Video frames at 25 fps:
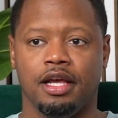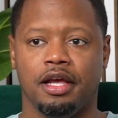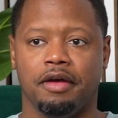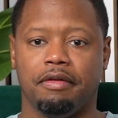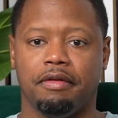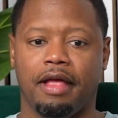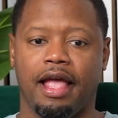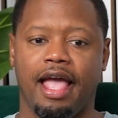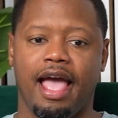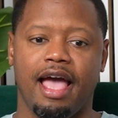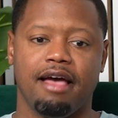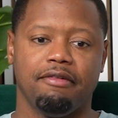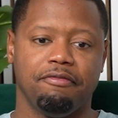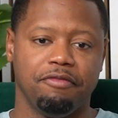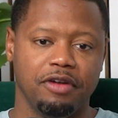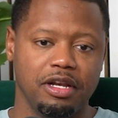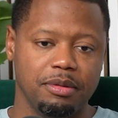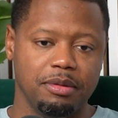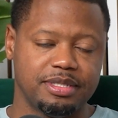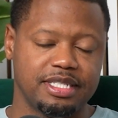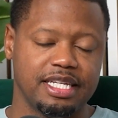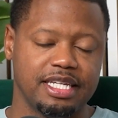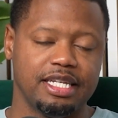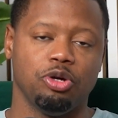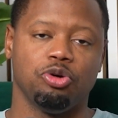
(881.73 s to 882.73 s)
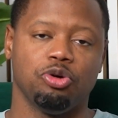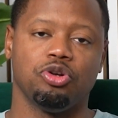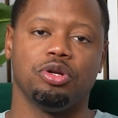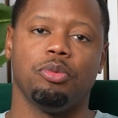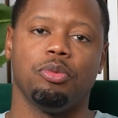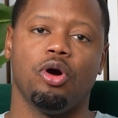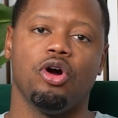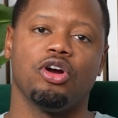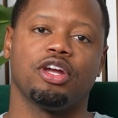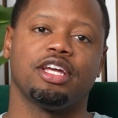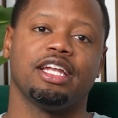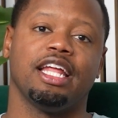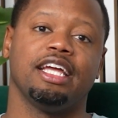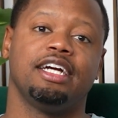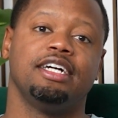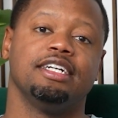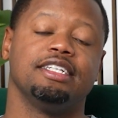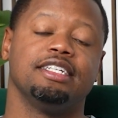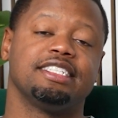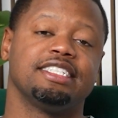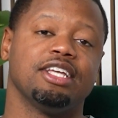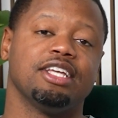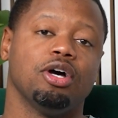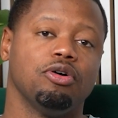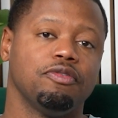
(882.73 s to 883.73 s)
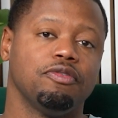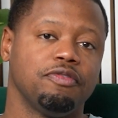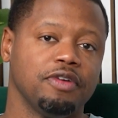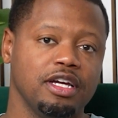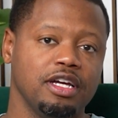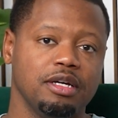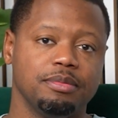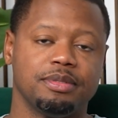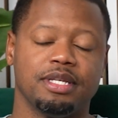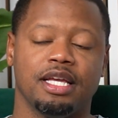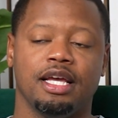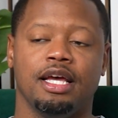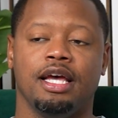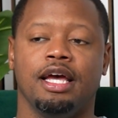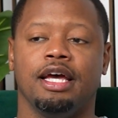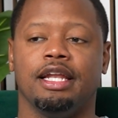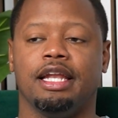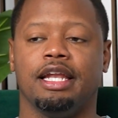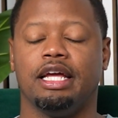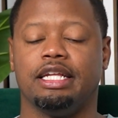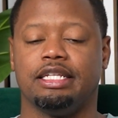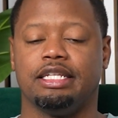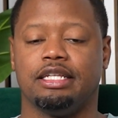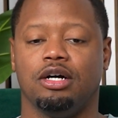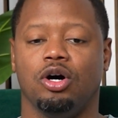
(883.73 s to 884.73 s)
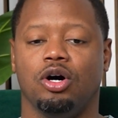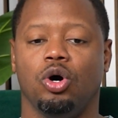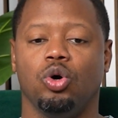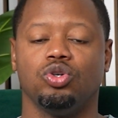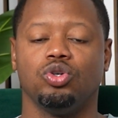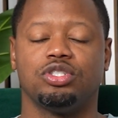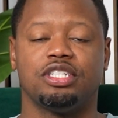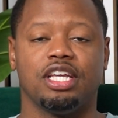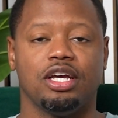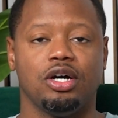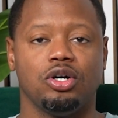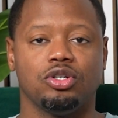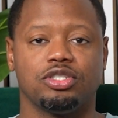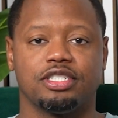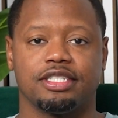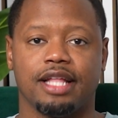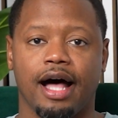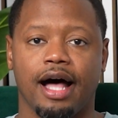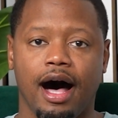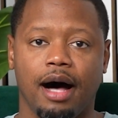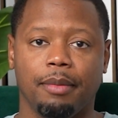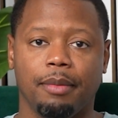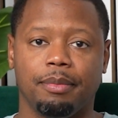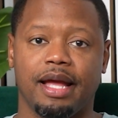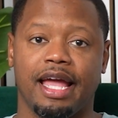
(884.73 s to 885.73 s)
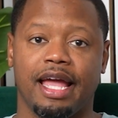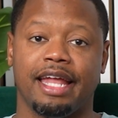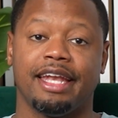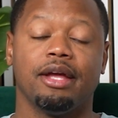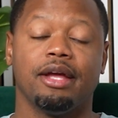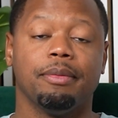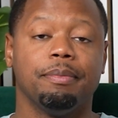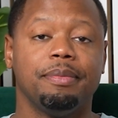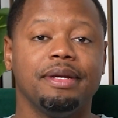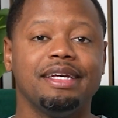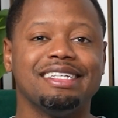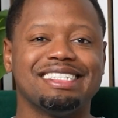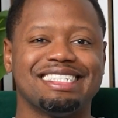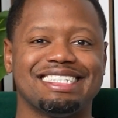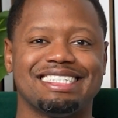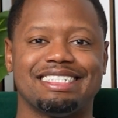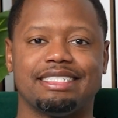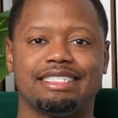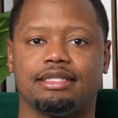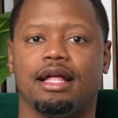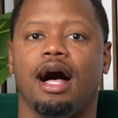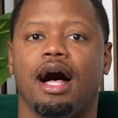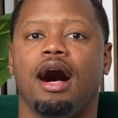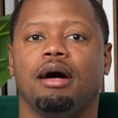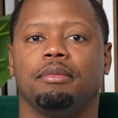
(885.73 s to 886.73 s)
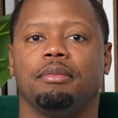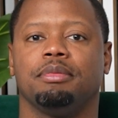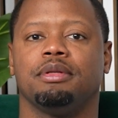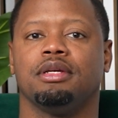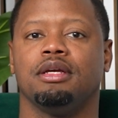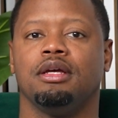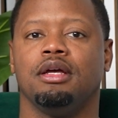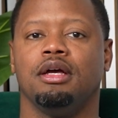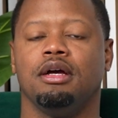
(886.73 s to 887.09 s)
They had flips sitting on the market. They couldn't sell flips. The wholesale stopped and their business stopped.